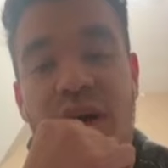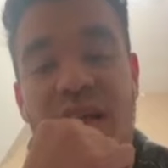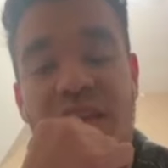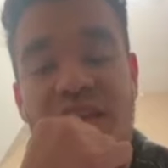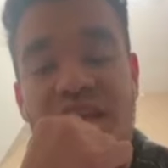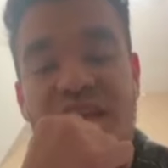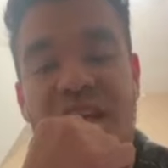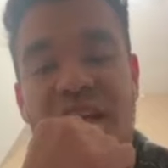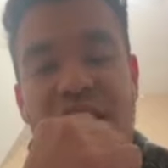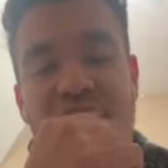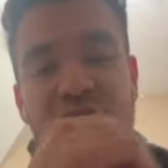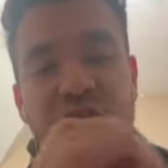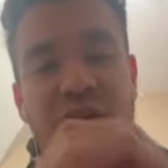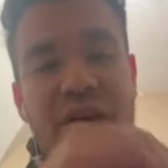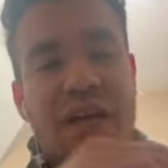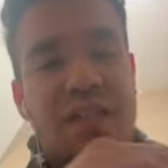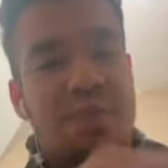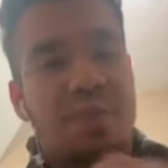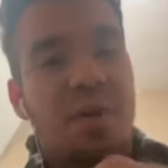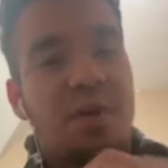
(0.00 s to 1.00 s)
want to say you
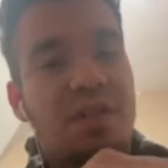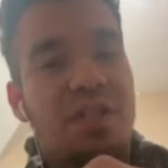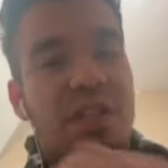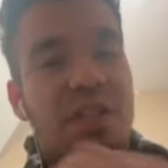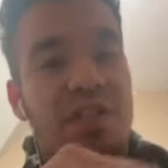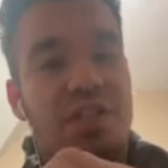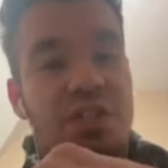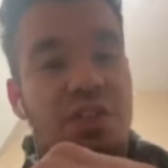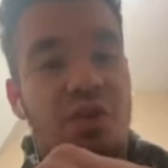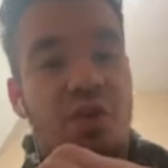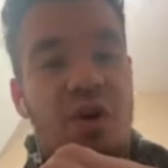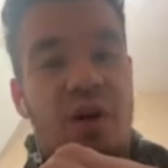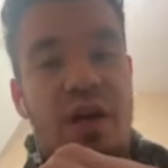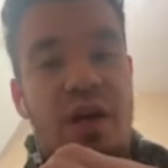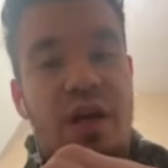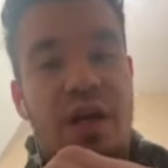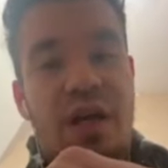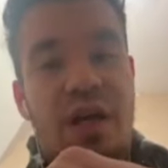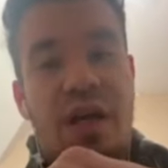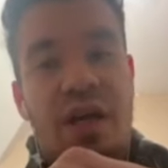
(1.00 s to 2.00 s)
guys posted a
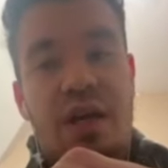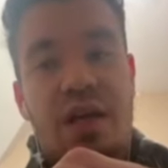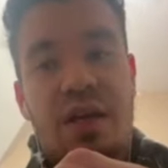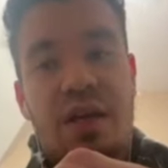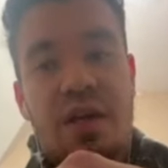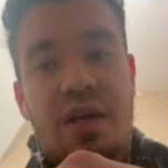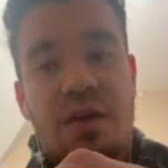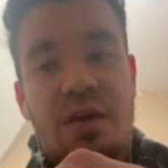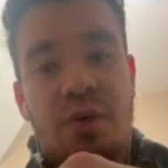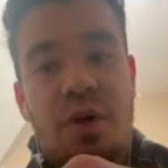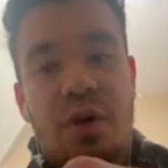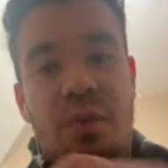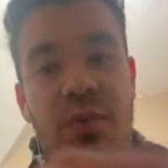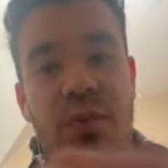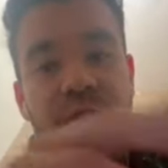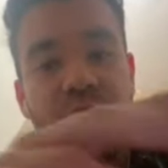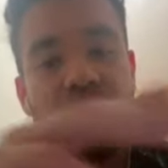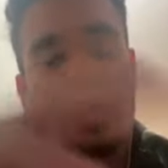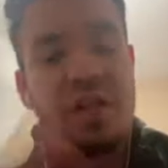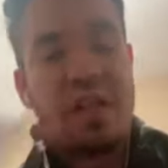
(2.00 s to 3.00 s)
story
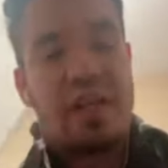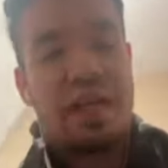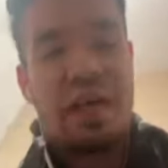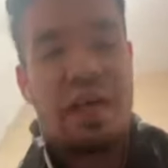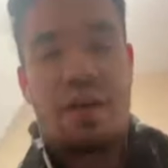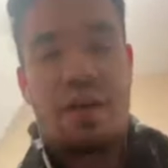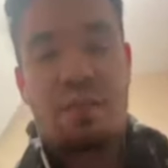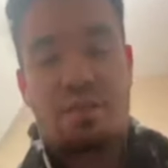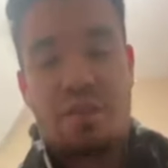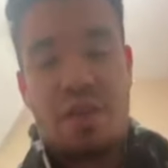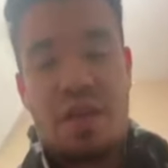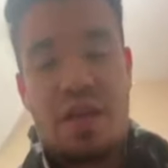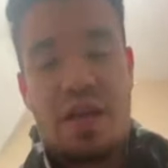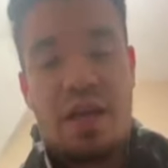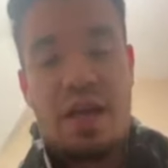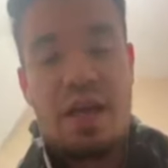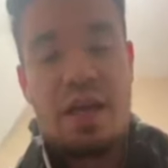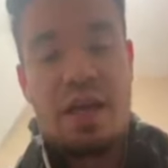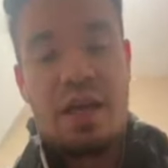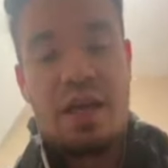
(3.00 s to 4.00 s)
promoting him,
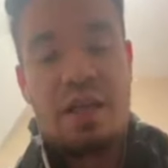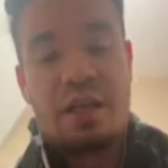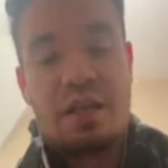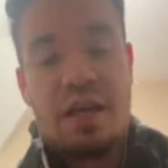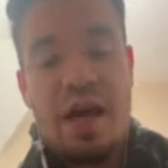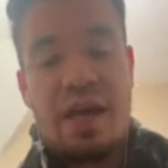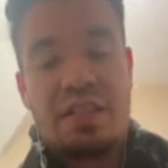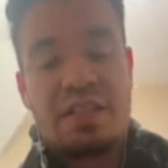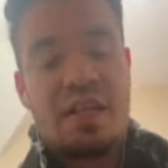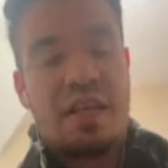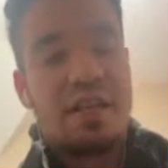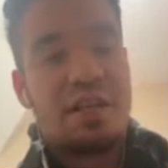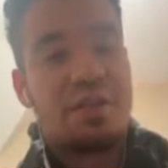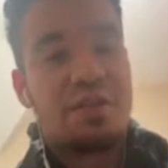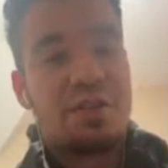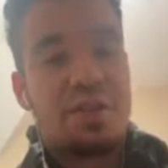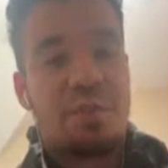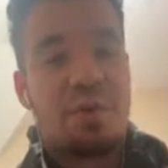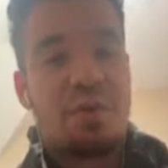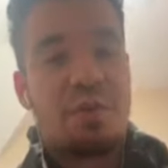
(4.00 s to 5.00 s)
and I saw that
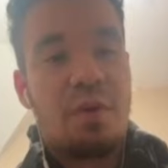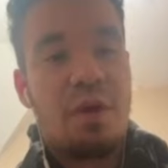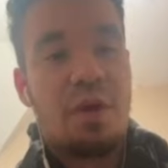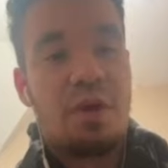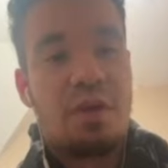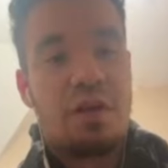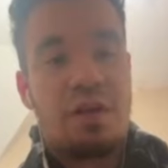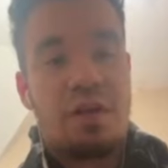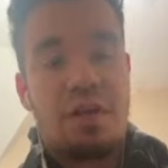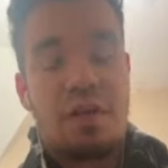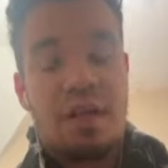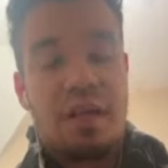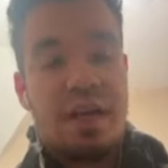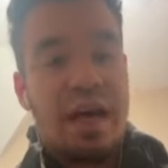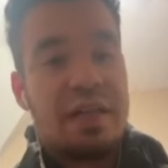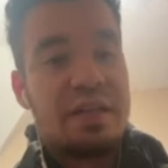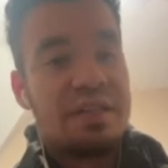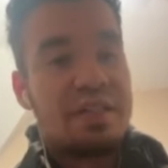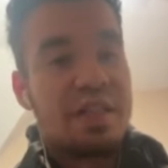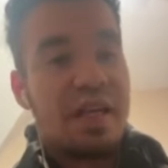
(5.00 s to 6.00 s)
he was a promoter.
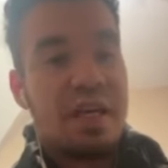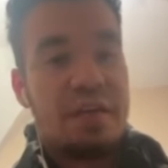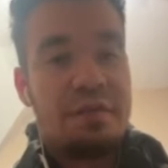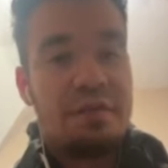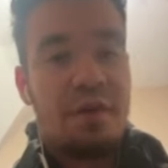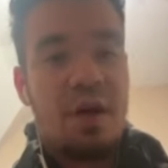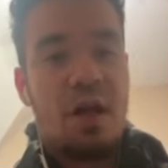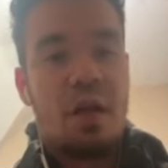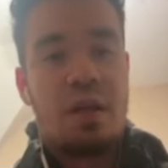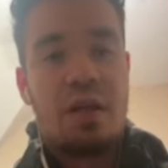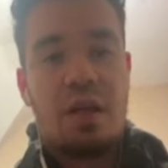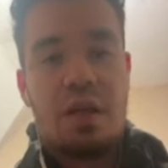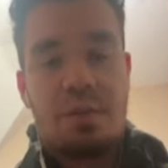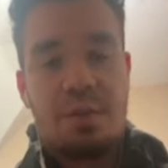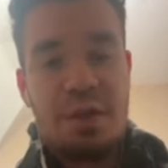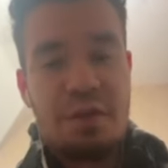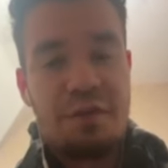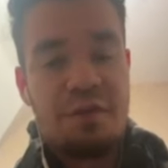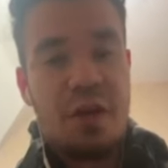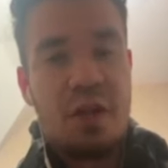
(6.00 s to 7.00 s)
I decided to follow
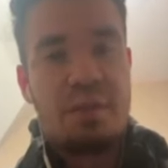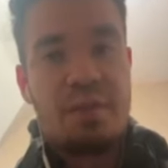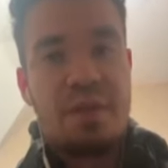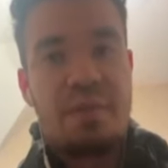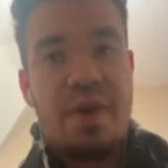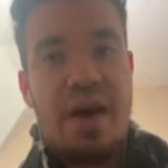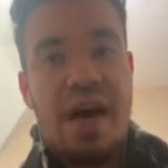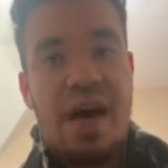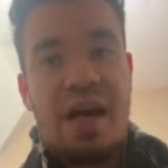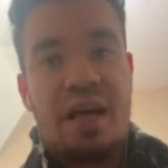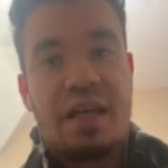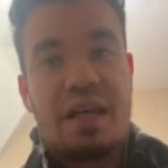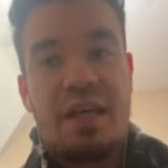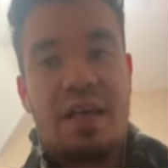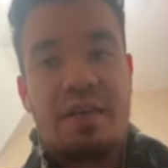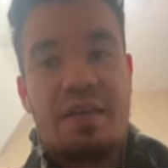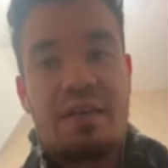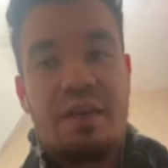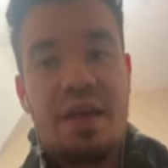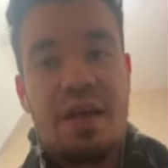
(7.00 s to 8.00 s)
him. He followed me back,
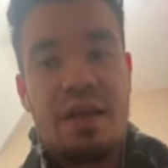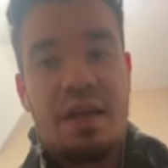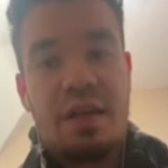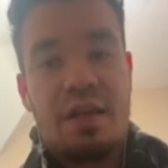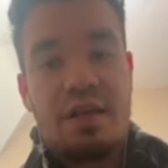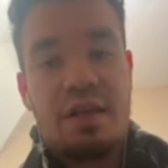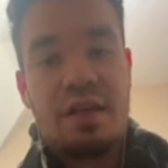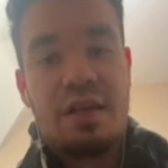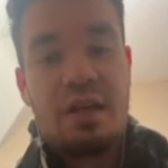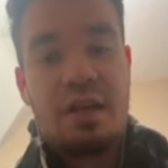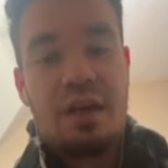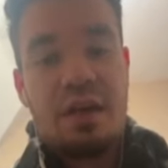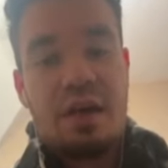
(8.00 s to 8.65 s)
and then